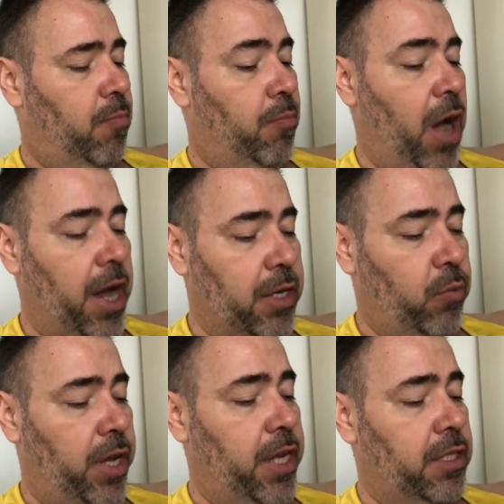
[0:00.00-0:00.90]
body
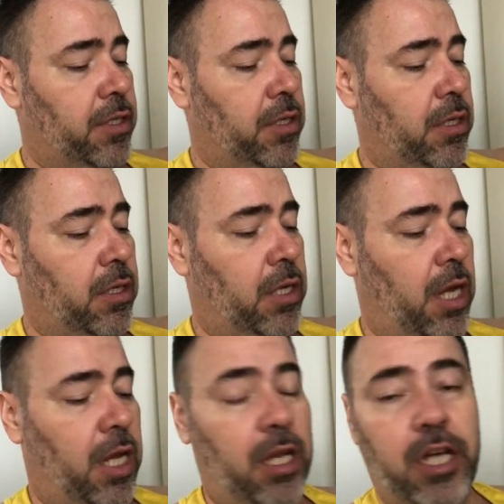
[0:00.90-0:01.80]
weight
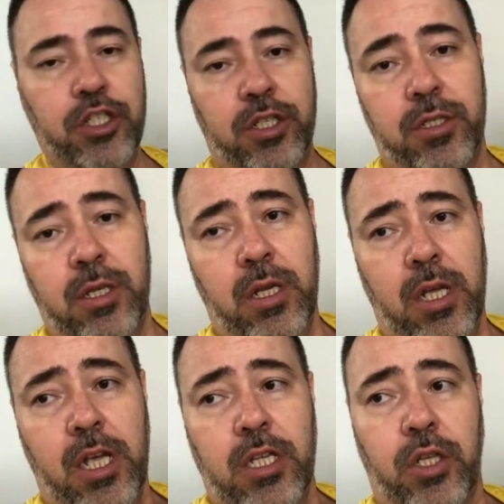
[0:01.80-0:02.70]
lunges.
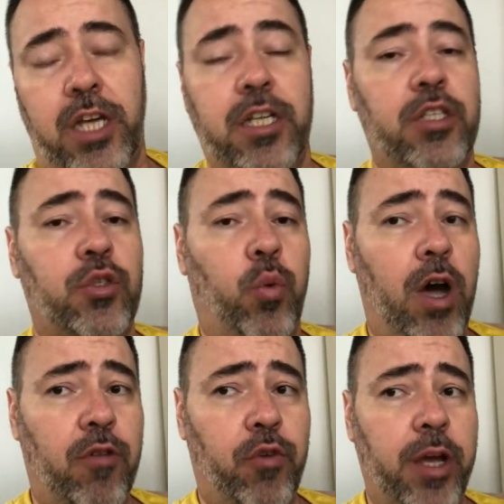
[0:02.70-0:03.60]
So I did
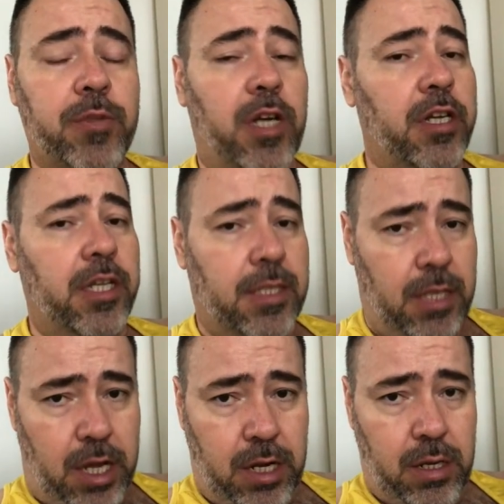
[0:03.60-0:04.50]
12 reps on each
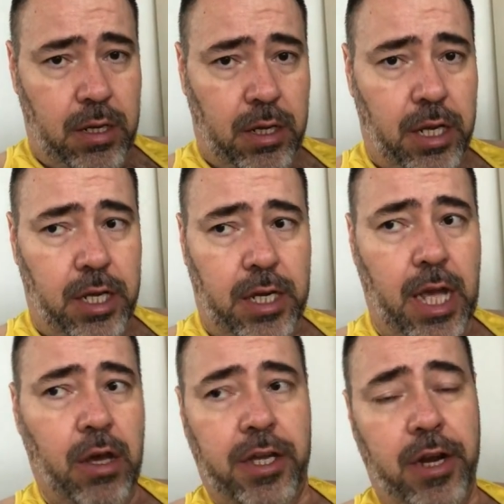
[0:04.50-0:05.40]
side. Okay,
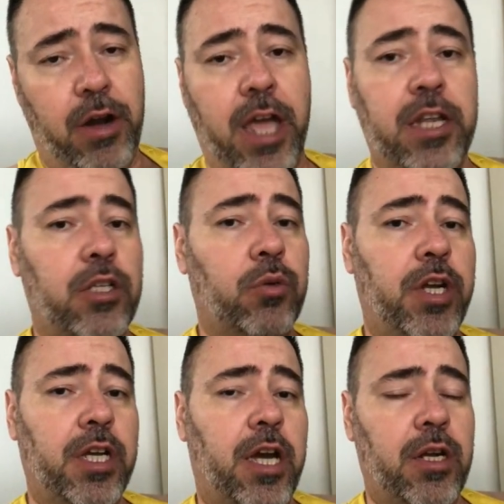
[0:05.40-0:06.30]
now here I didn't do
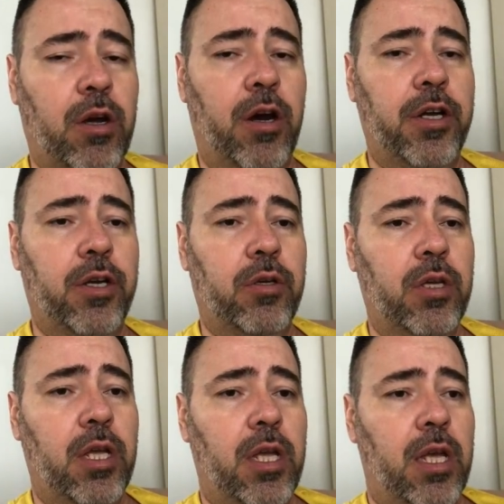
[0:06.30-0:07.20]
any kind of cardio.
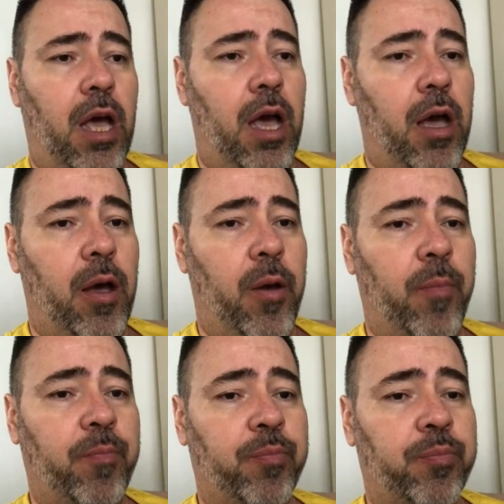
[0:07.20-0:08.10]

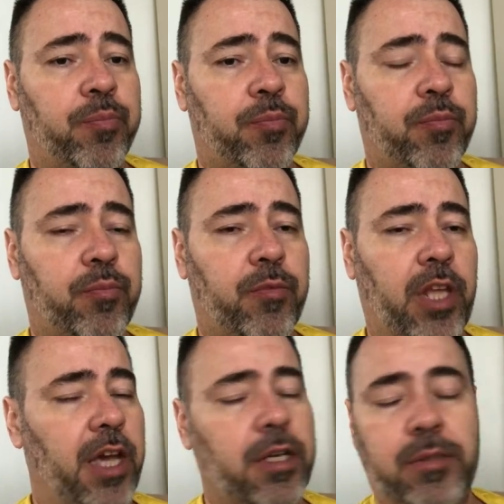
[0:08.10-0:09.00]

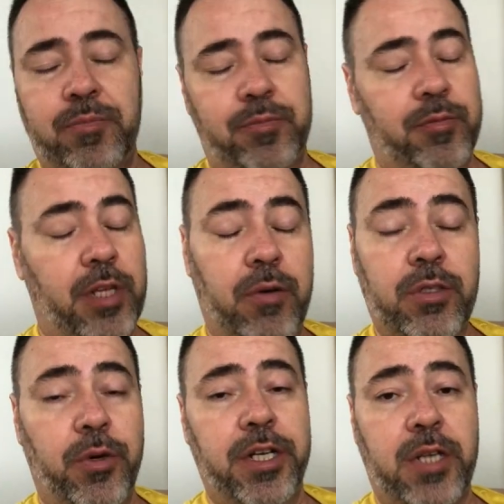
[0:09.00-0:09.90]
I
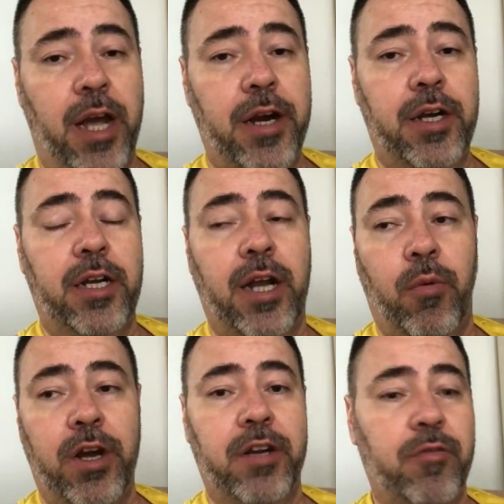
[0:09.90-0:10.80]
was already tired and I
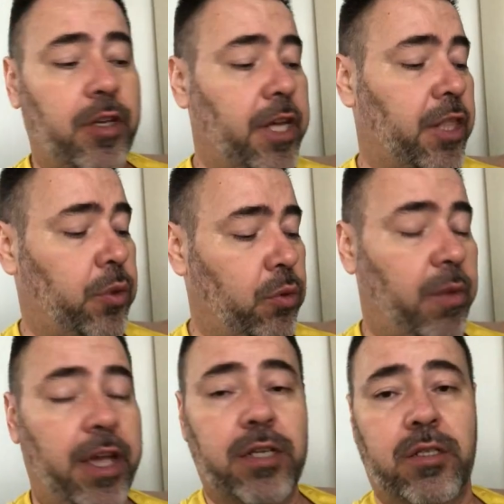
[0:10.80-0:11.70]
wanted to get through
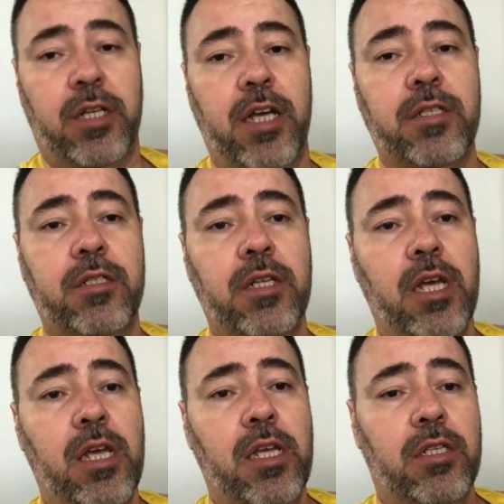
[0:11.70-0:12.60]
my exercises.
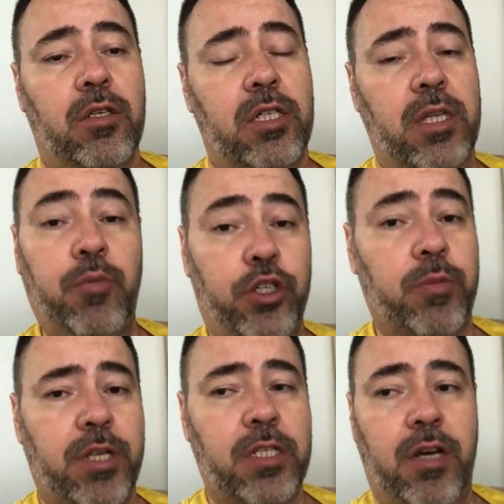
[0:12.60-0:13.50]
So because I
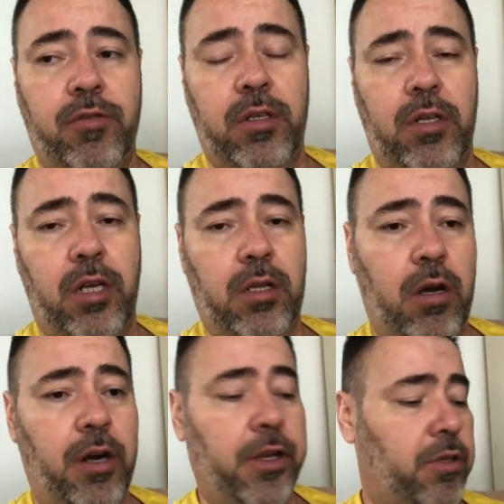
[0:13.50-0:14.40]
pushed myself on the
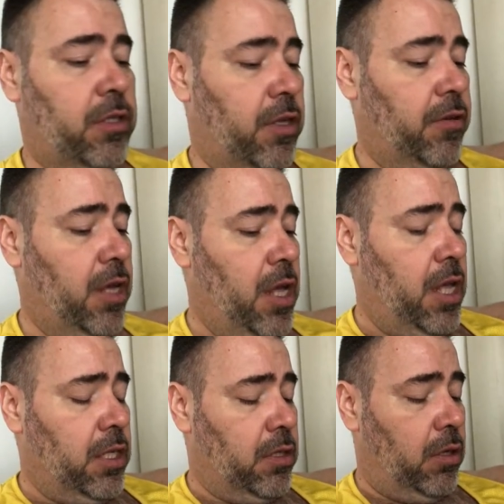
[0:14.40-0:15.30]
cardio stuff.
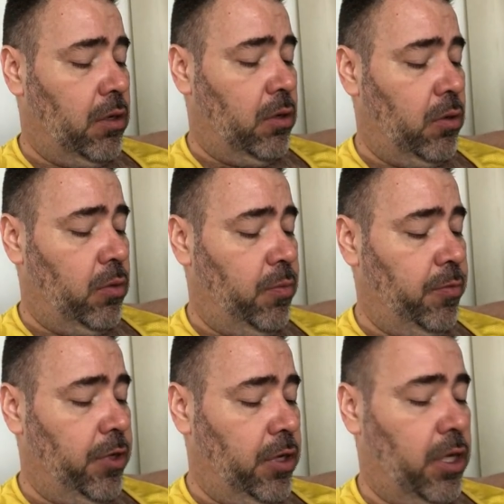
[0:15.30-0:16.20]
So
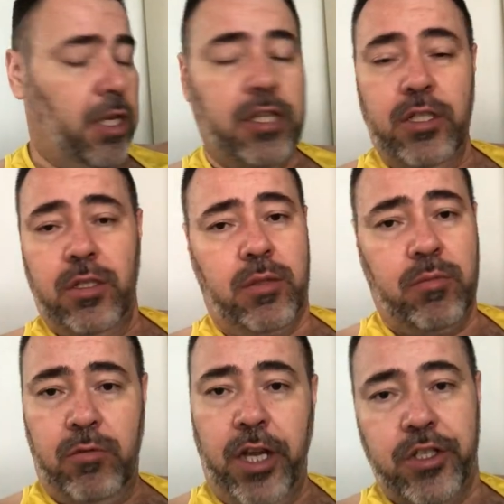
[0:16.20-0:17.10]
I just
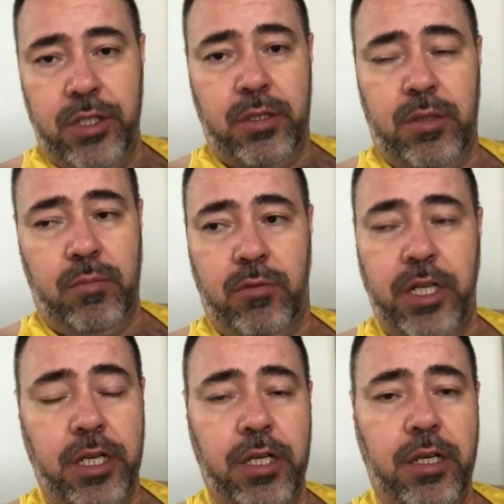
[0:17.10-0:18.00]

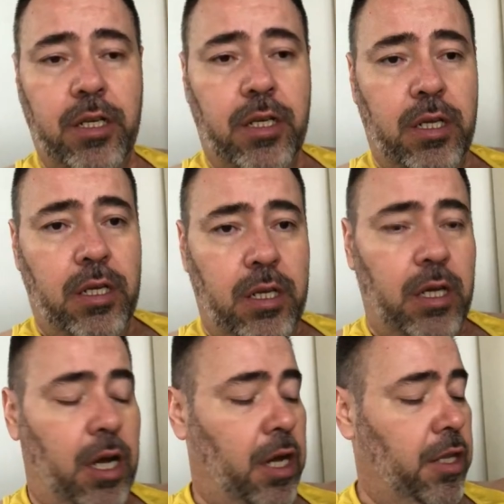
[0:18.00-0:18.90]
did
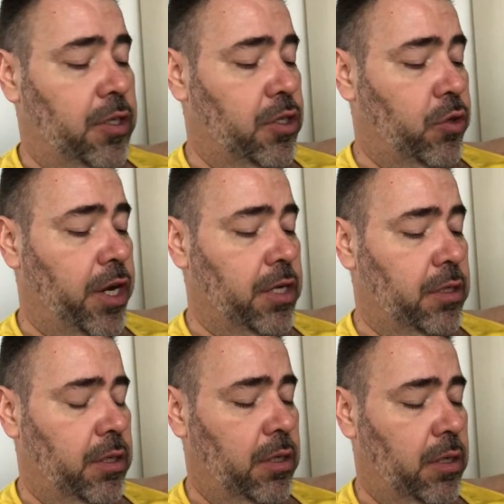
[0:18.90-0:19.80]
the straight,